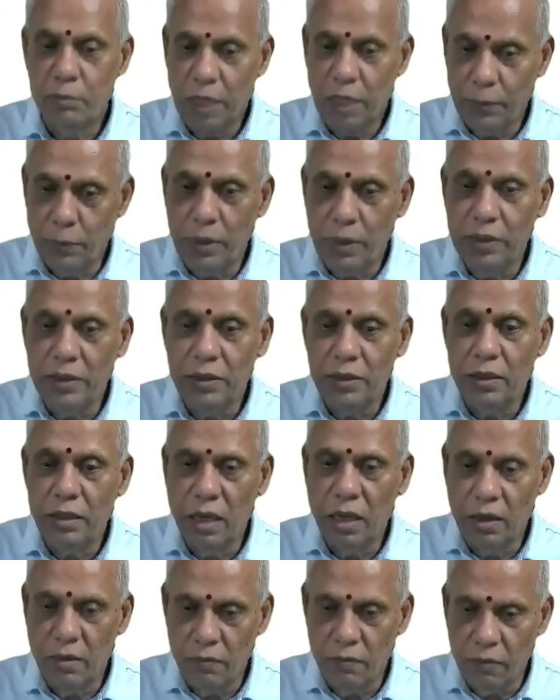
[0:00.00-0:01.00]
that means
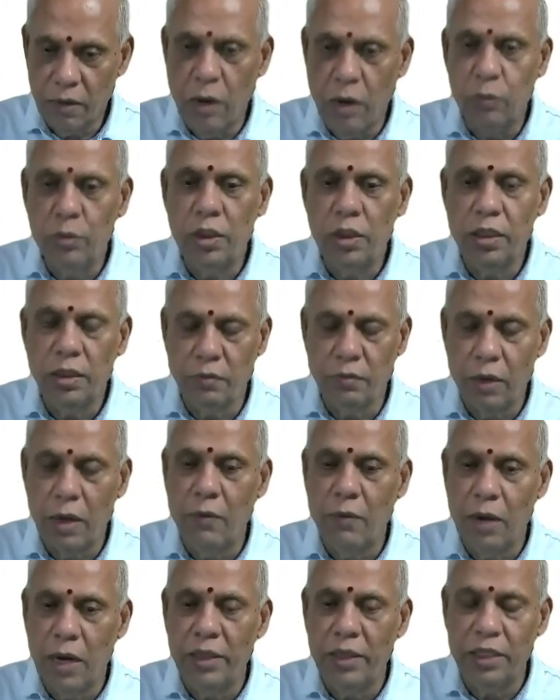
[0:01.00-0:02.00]
what
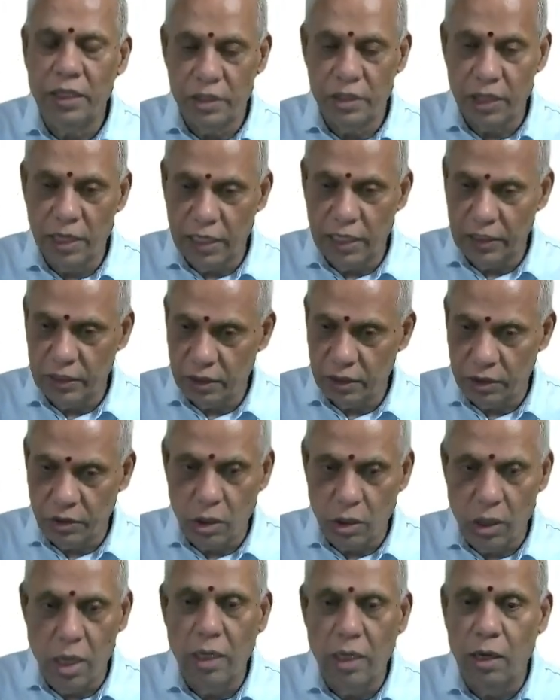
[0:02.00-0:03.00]
these relations
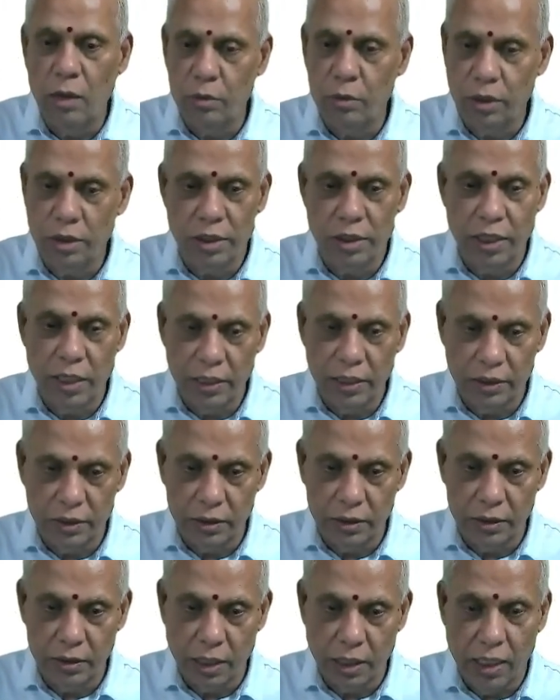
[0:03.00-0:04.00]
are, how these
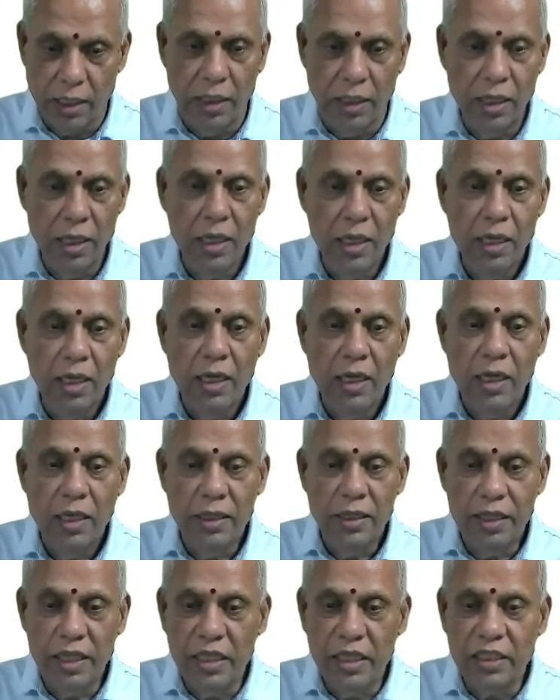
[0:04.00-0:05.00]
relations are,
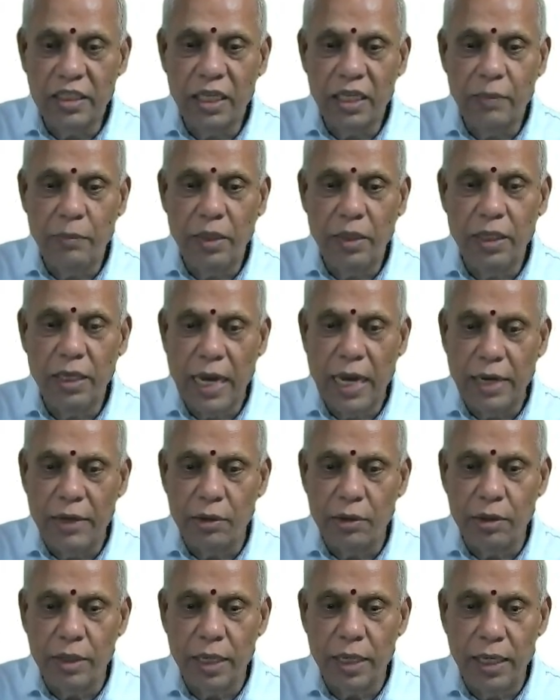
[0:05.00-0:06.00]
these can be
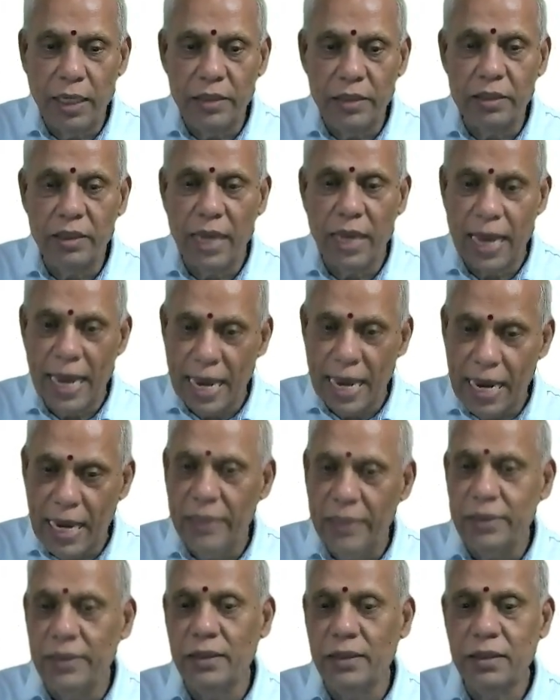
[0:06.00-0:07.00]
categorized
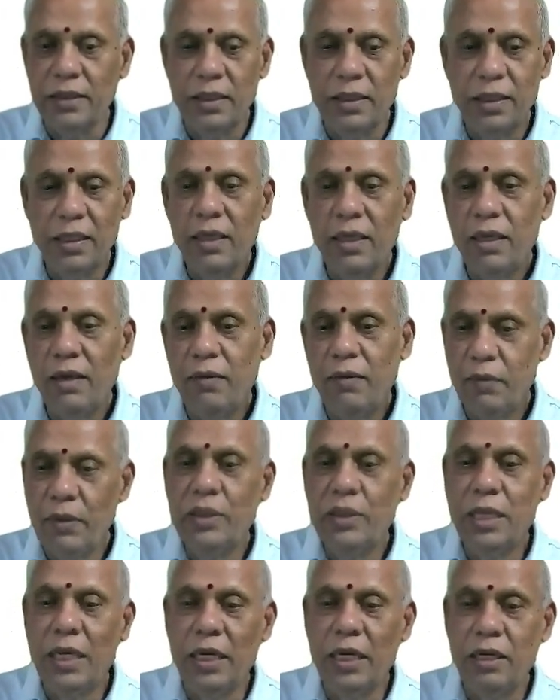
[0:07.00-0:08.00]
as, we
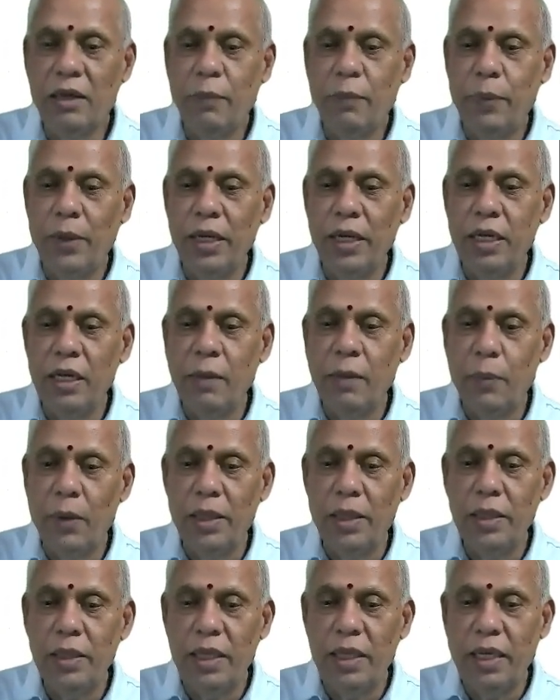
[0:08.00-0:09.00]
say, depending
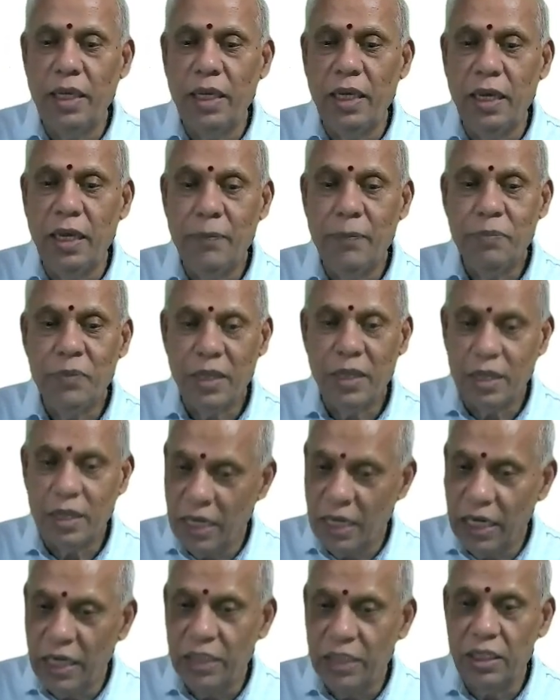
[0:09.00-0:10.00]
upon the
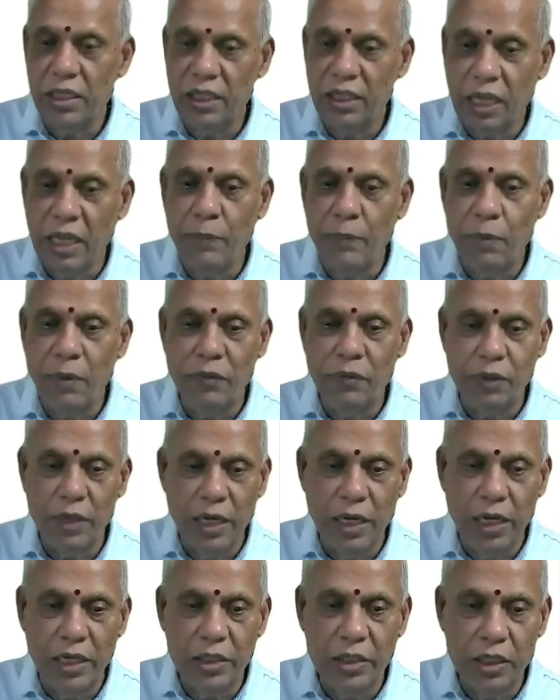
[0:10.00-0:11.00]
relation, type of
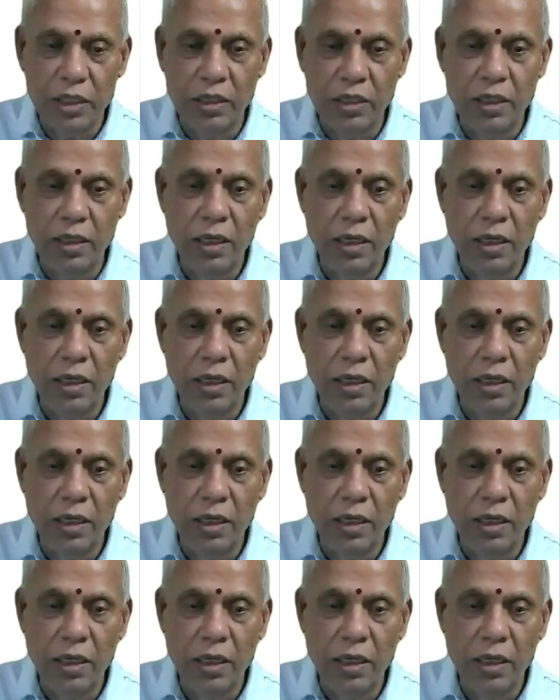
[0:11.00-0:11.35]
relation,